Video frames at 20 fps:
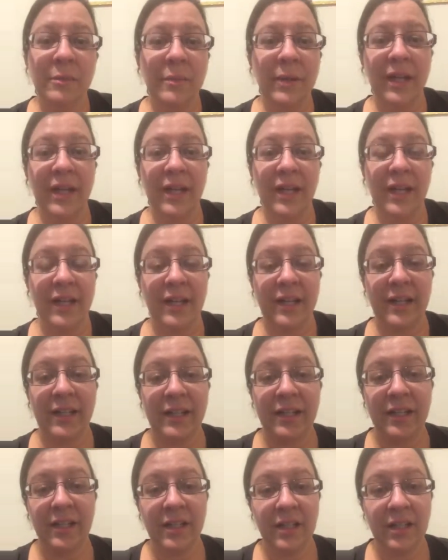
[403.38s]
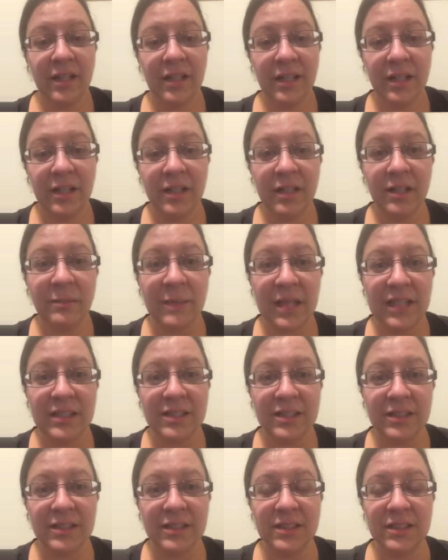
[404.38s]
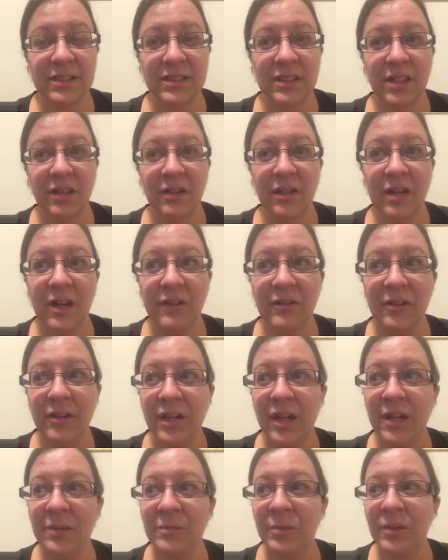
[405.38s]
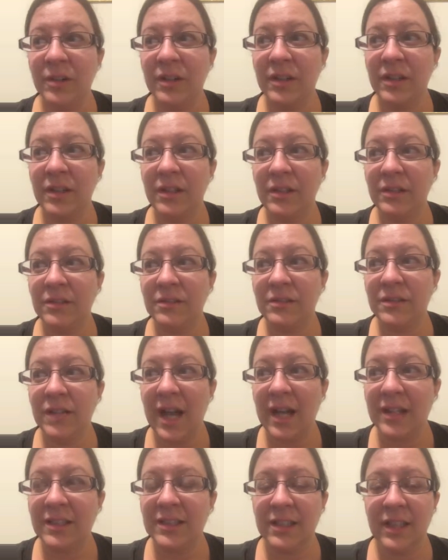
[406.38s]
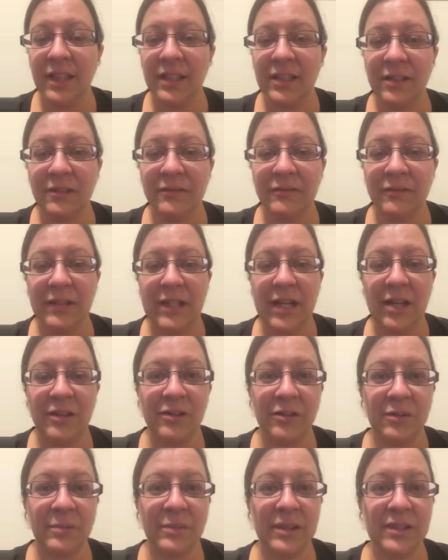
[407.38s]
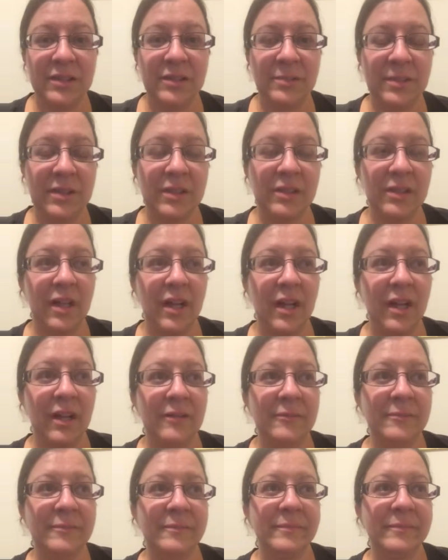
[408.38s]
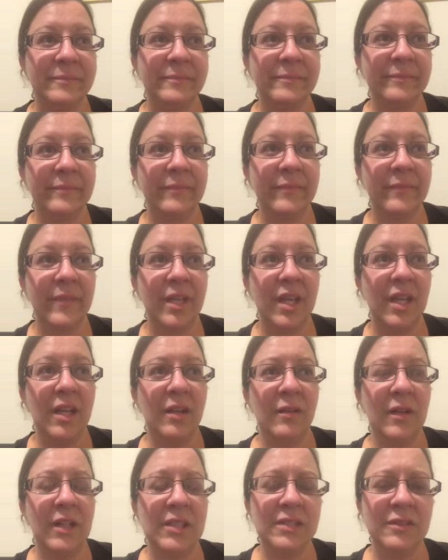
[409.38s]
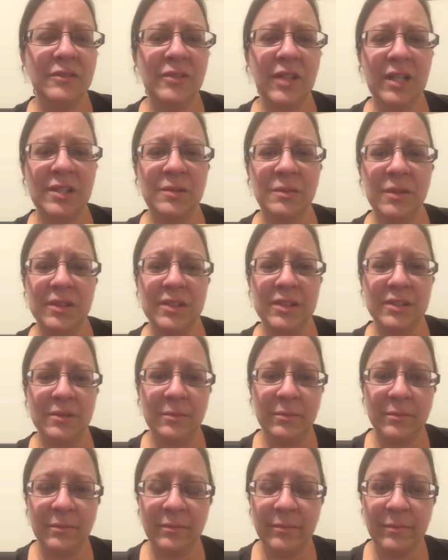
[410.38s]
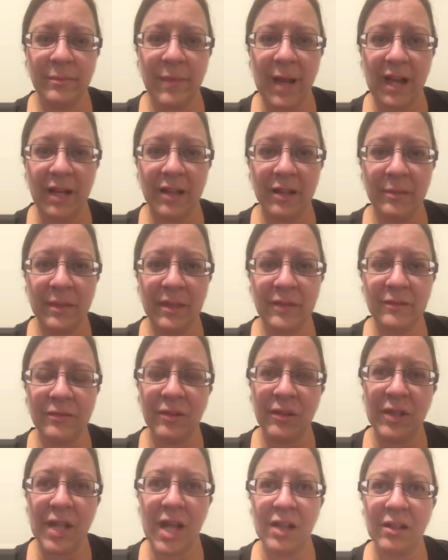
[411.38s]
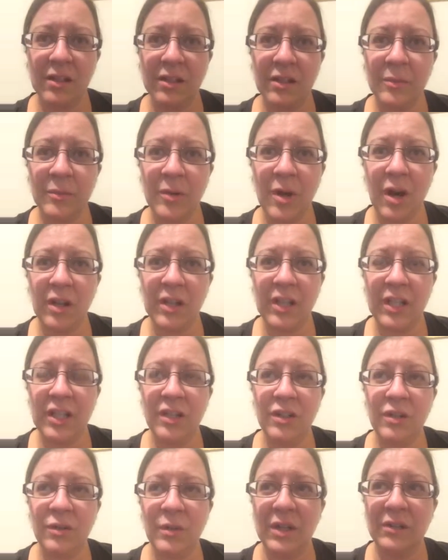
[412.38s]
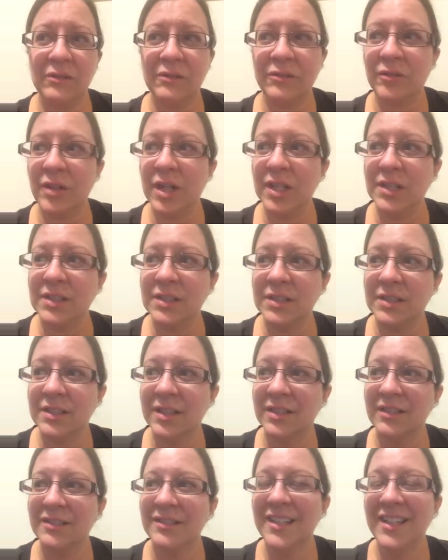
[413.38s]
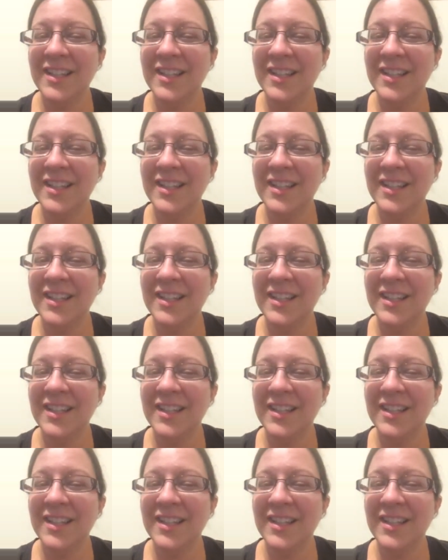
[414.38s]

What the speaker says: but the Masons, you know, cover it up with acting like they're philanthropists, but they're not. Anyways, if you guys want some backup info on that, look up Carly Noel Franz.